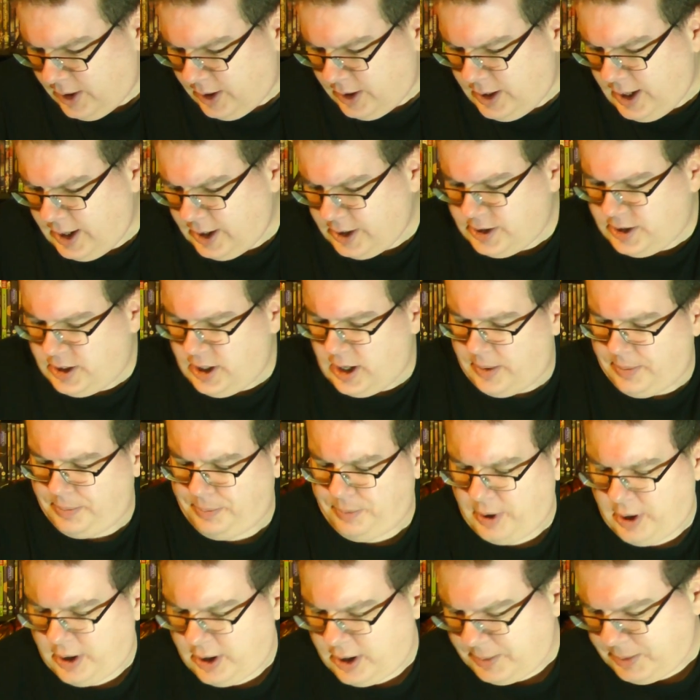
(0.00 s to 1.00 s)
Next
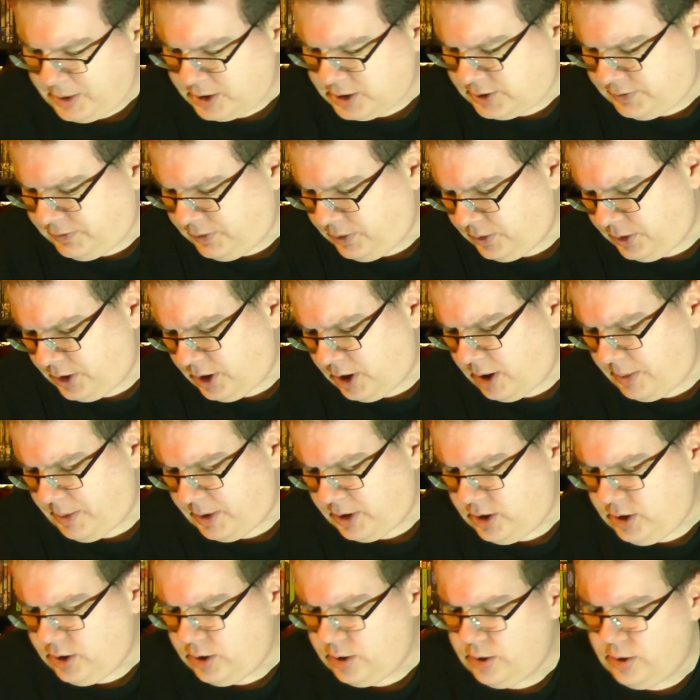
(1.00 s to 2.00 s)
up, uh, most of you will know I'm a
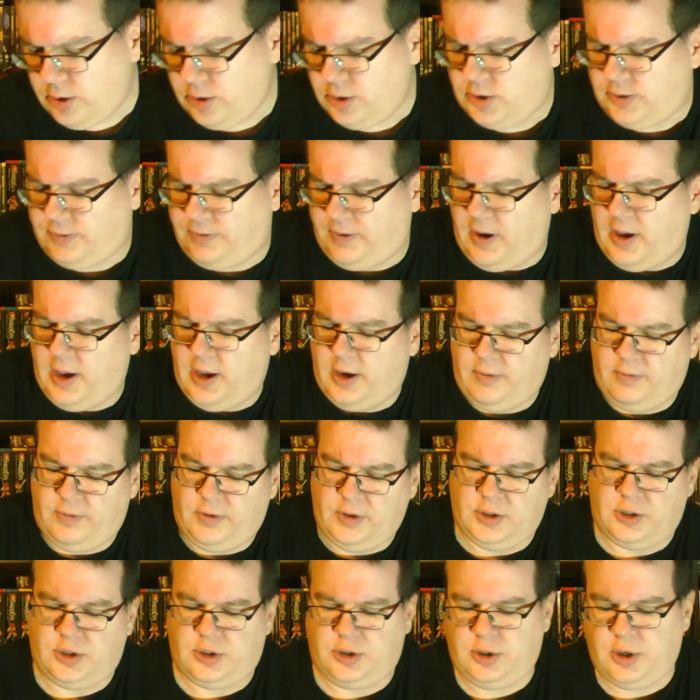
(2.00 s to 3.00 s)
huge fan of
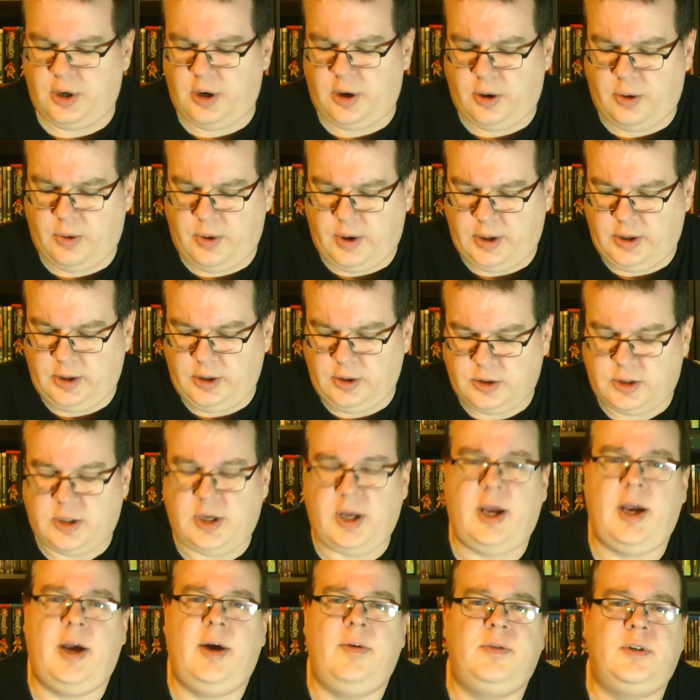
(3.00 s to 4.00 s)
this show and used
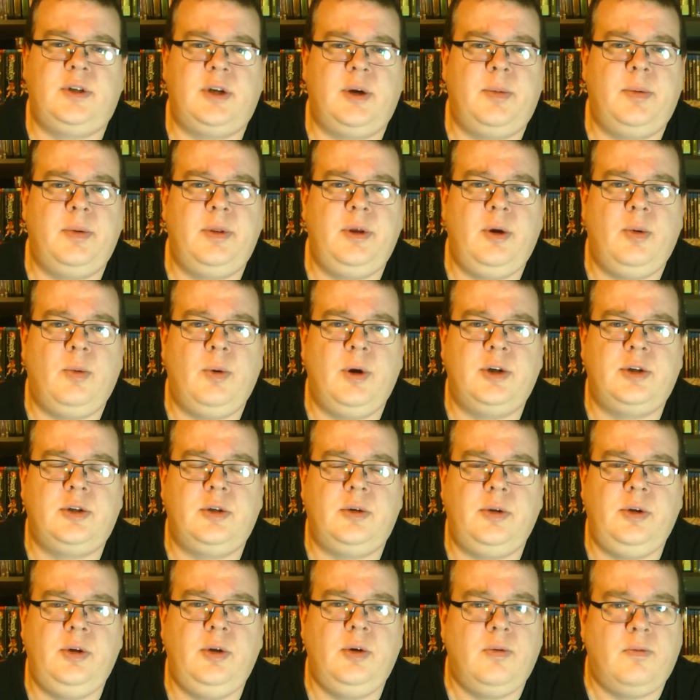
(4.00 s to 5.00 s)
to have some of the
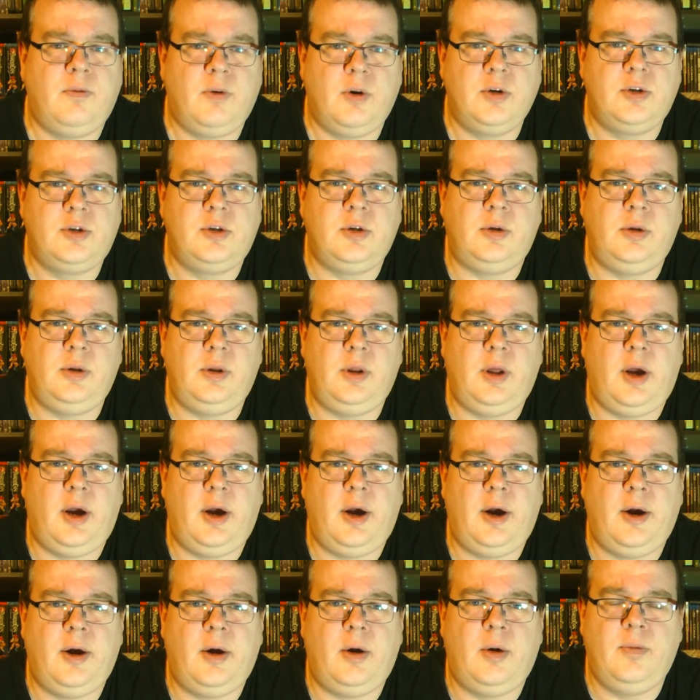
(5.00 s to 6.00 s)
original Universal
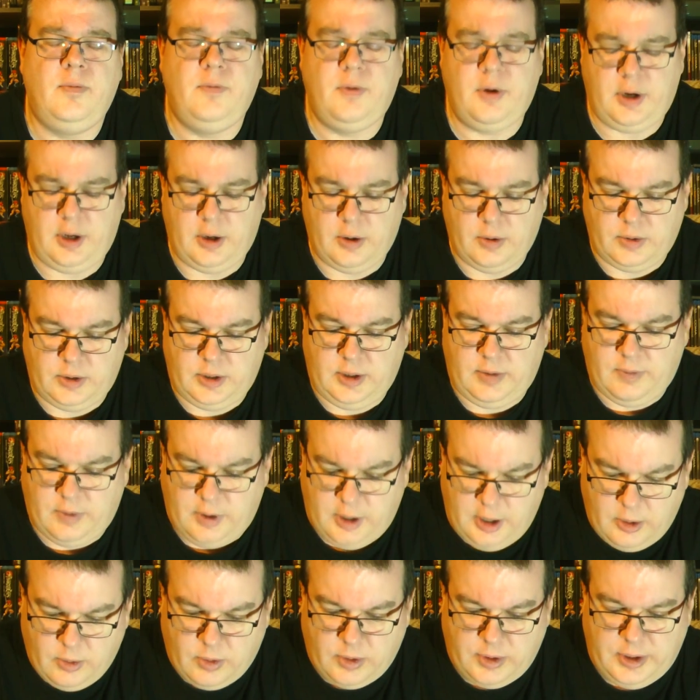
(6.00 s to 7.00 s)
uh, home video
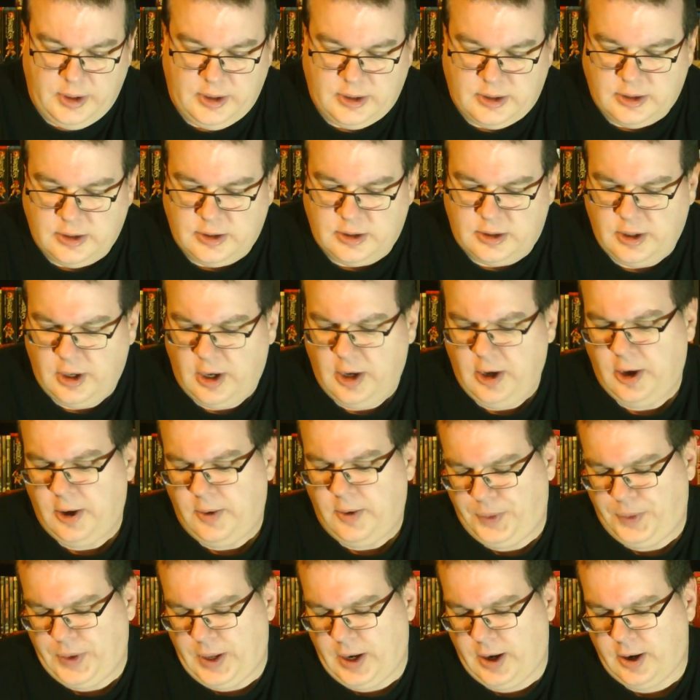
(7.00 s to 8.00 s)
DVD releases,
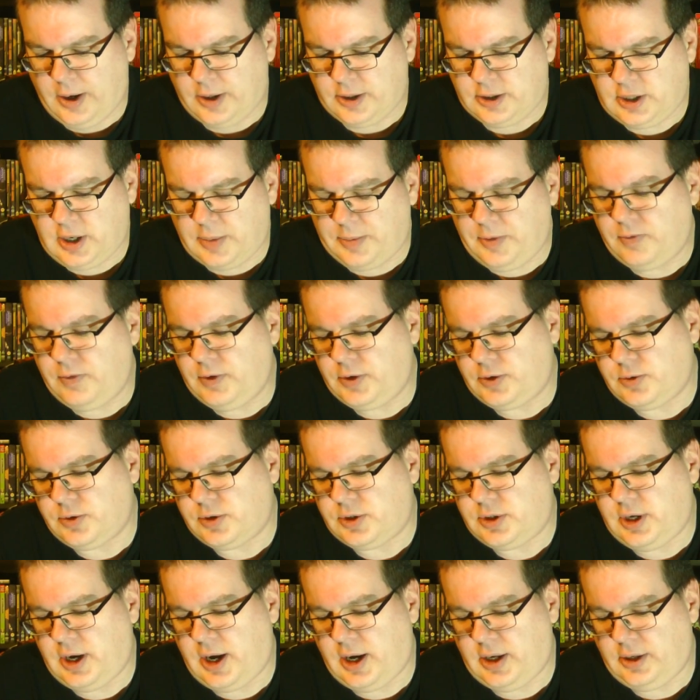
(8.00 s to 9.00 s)
uh, some of which are
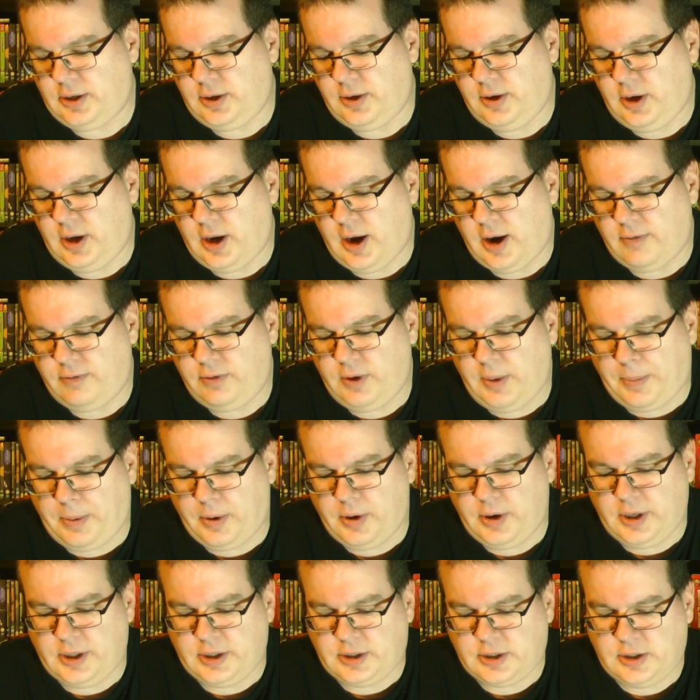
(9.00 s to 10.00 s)
sadly uh,
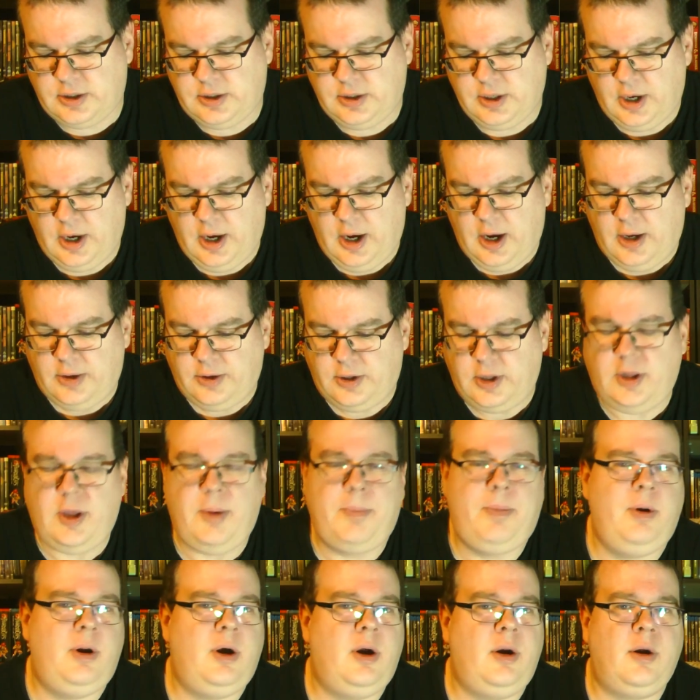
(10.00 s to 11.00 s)
flipper discs. Then they
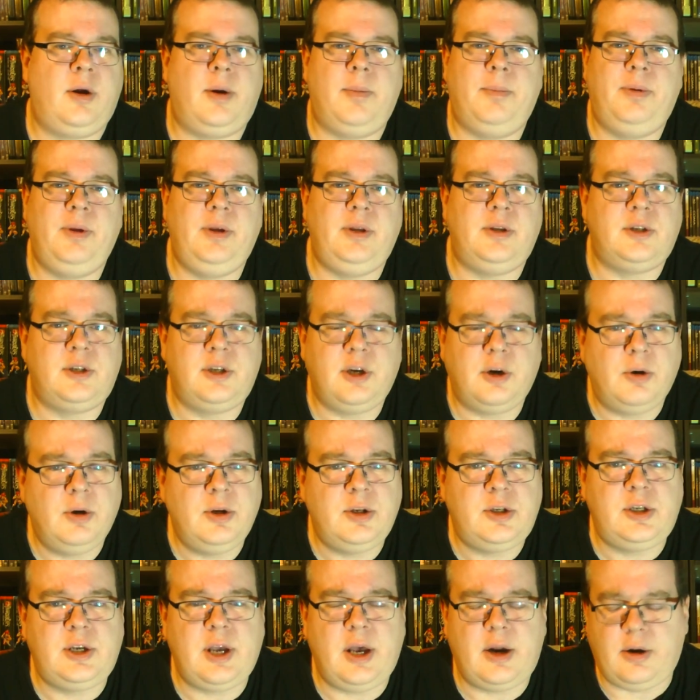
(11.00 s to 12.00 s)
put out a complete
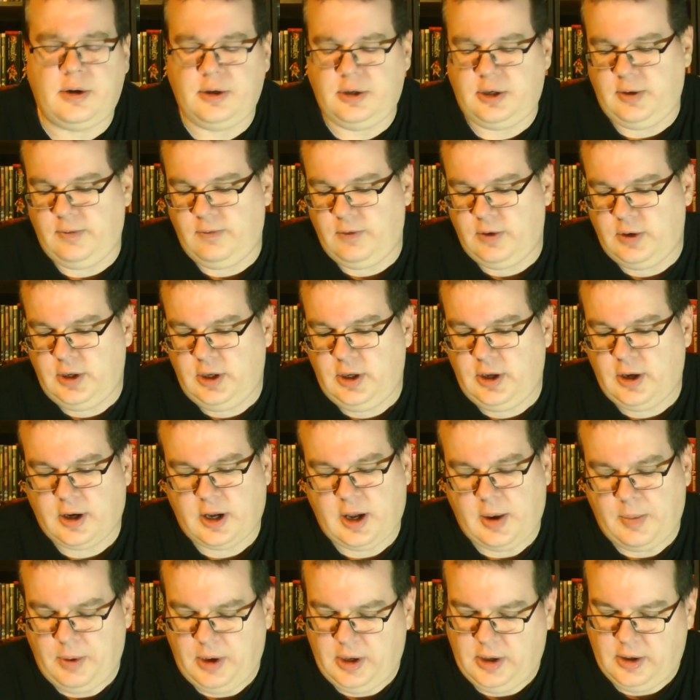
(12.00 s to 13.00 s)
series set on DVD. I
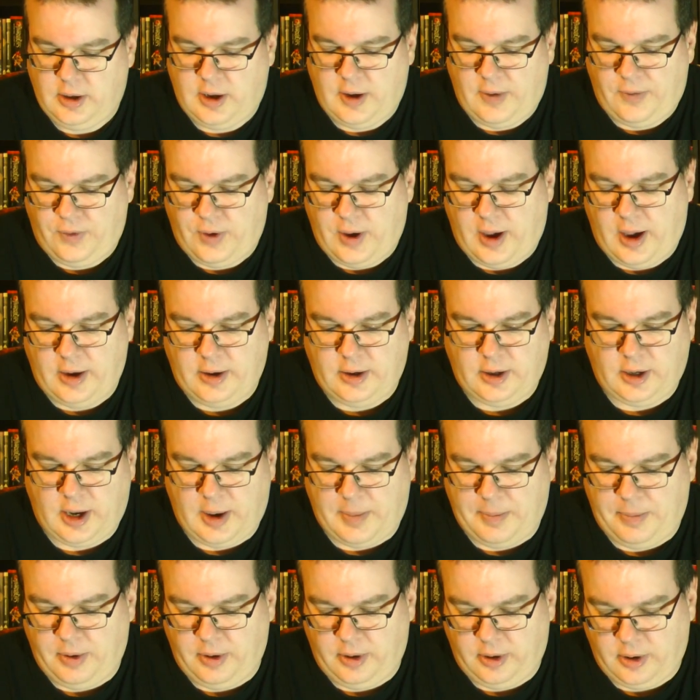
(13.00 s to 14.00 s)
kept meaning to get that, and I
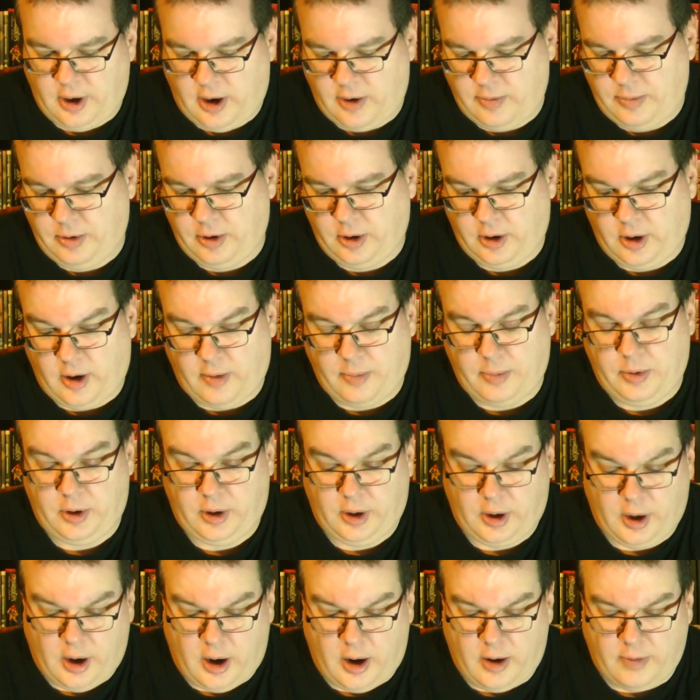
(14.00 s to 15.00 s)
kept putting it off, putting it off, putting
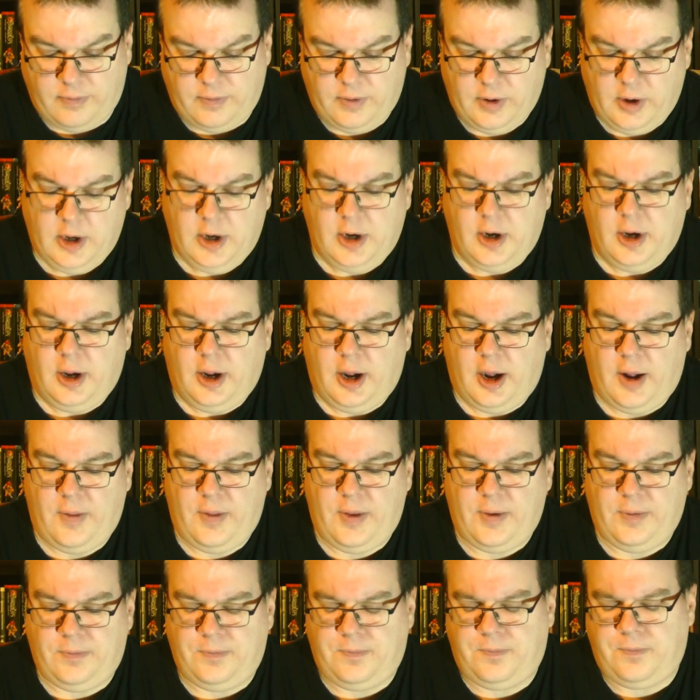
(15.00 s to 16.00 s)
it off. And
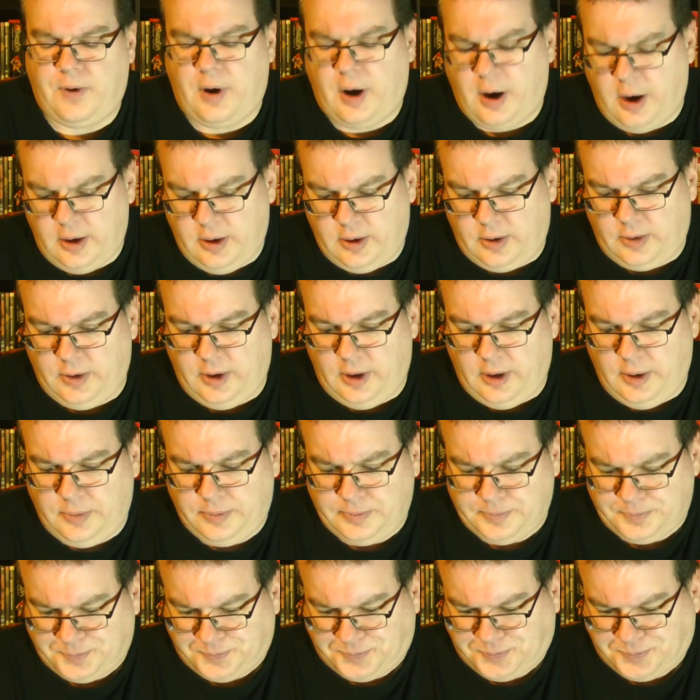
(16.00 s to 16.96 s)
then finally,